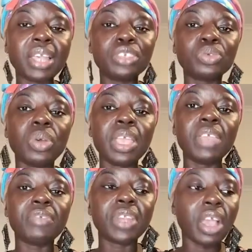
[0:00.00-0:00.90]
and it's not
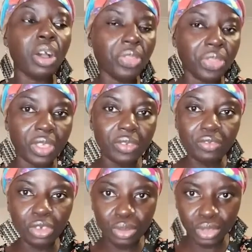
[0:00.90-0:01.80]
even healthy
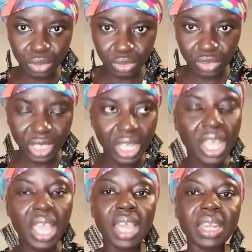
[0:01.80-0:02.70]
for your children.
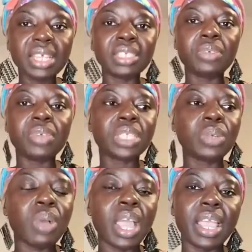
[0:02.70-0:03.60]
And that's the
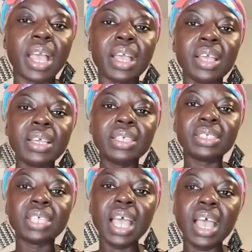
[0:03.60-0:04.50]
reason why
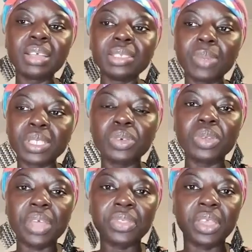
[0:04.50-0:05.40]
sa
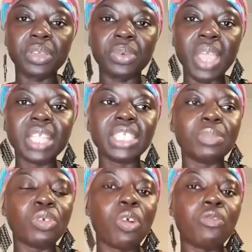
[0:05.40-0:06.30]
particular thing no
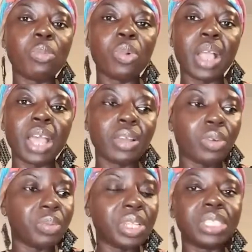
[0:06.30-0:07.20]
entimin ko from
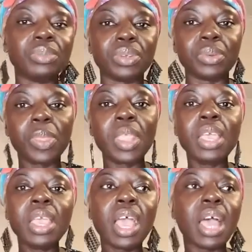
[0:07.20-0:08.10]
Ghana community mono.
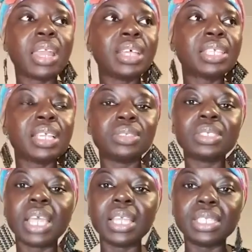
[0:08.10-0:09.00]
And I say
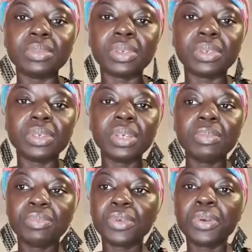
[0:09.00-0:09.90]
society mono.
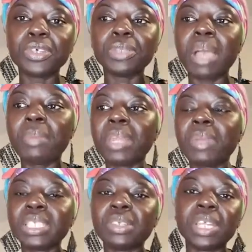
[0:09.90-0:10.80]
Because ma
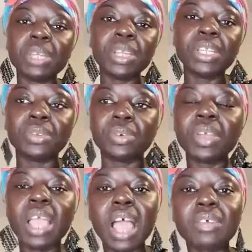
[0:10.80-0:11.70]
me better we debedi
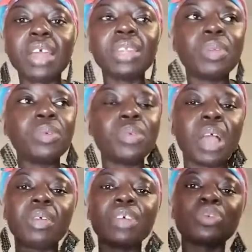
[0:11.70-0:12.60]
no akra ni
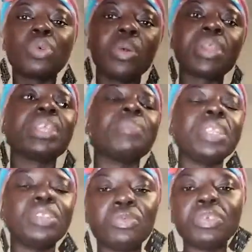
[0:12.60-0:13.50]
behu akra so korona
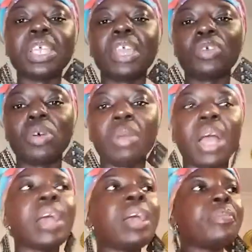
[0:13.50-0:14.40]
debedi no fi say
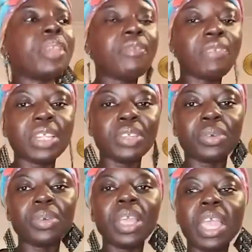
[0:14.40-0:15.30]
normal me emfa ni
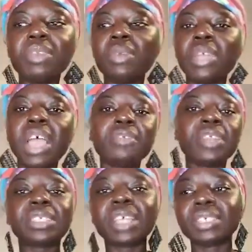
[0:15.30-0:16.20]
no and right we're
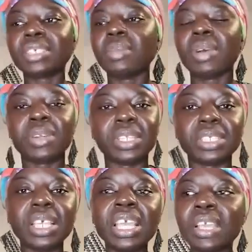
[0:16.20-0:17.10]
having discussion about
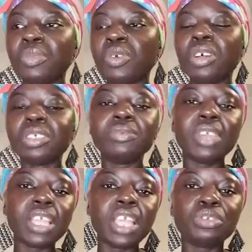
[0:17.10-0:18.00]
this because
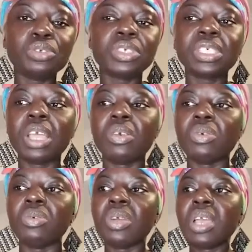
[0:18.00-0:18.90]
we choose say
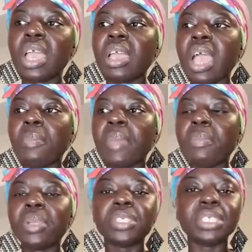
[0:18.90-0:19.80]
oh a
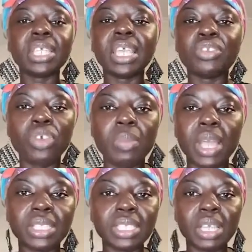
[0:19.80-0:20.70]
member chiche ye
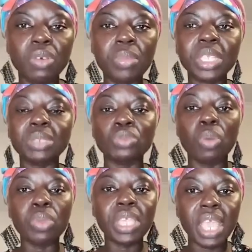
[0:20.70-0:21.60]
normal nti ne community
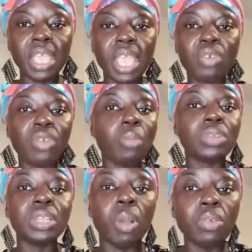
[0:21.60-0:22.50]
no mo ye ekra
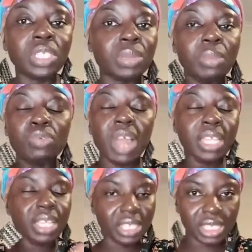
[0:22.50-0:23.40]
mo nti ebi
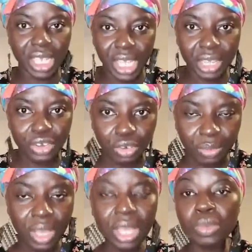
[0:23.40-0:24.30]
kra ye kire ye
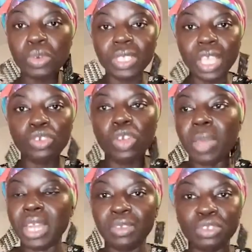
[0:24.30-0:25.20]
yerenom because ye
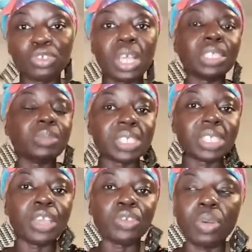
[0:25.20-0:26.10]
normal na you so
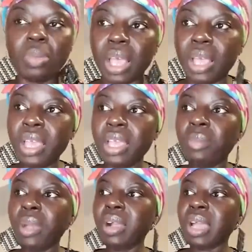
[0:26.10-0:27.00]
accept say normal
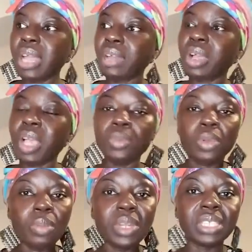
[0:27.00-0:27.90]
but how can other
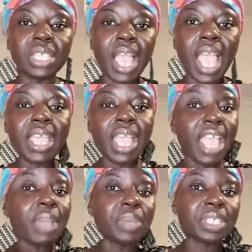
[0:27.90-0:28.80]
community
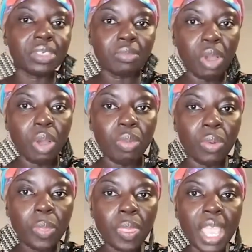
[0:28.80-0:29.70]
a big deal
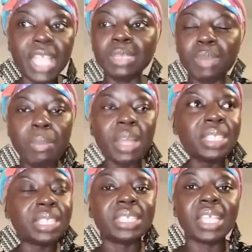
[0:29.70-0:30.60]
more nti be ma
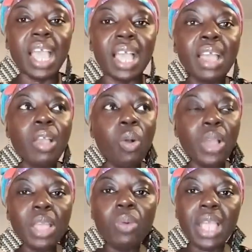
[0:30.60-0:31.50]
ni chichi a
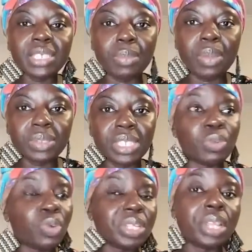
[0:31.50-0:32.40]
oye wise about
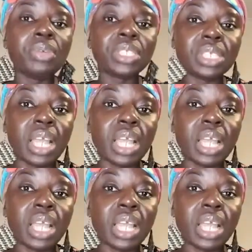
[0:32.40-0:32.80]
it because na you